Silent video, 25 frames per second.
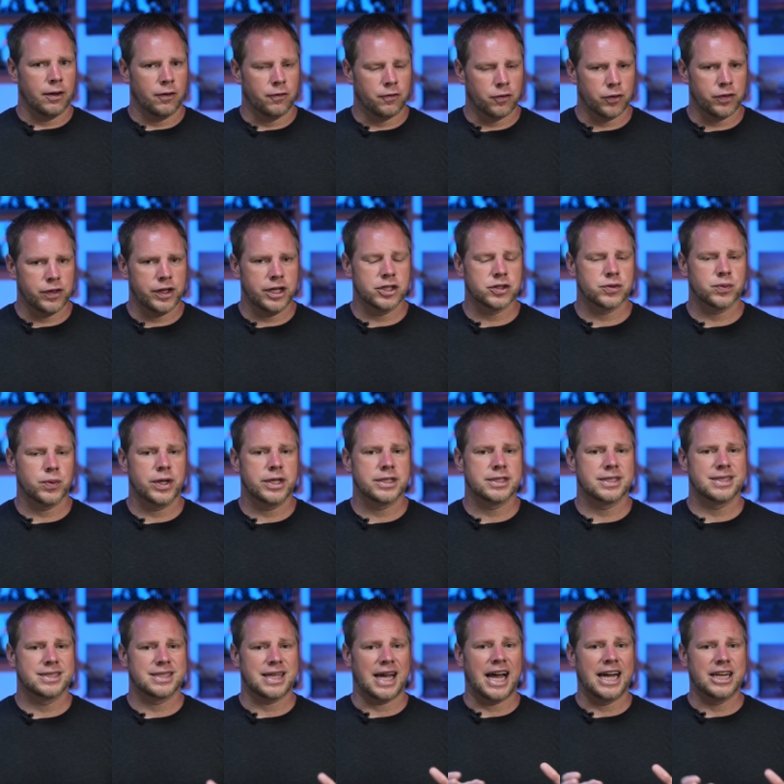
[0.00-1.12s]
for these
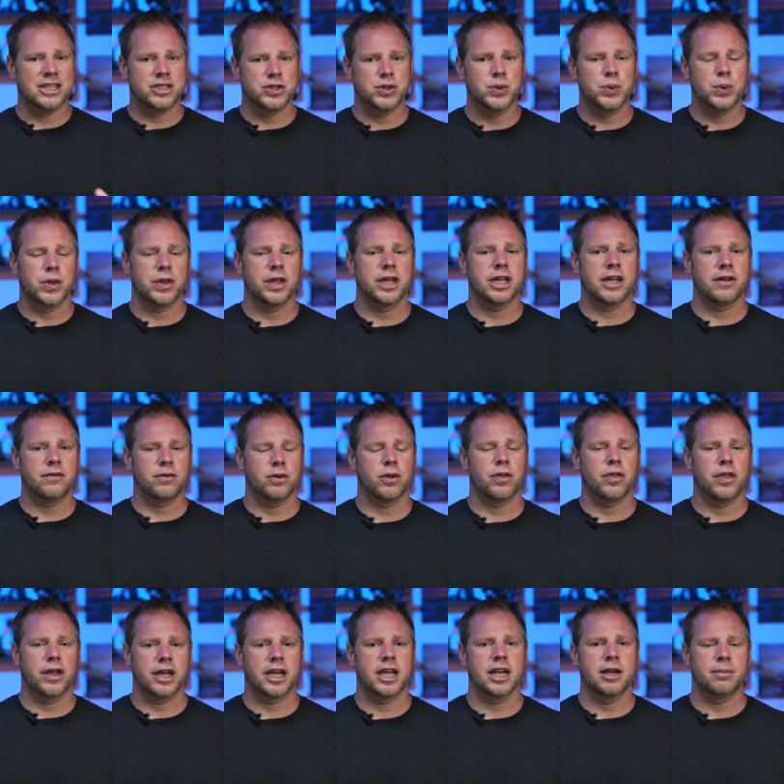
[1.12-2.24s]
reasons, I do think if you're
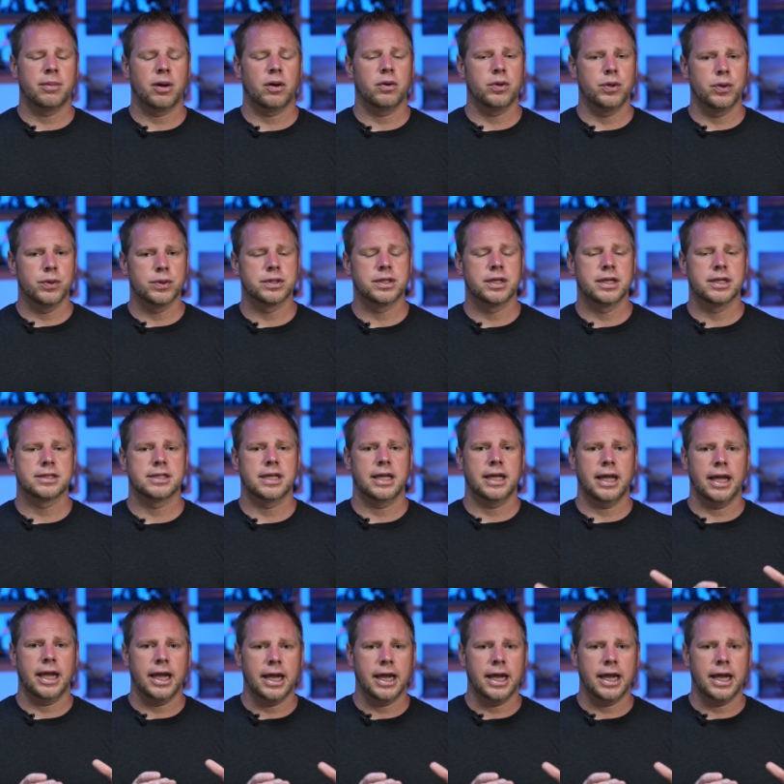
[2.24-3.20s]
thinking about using this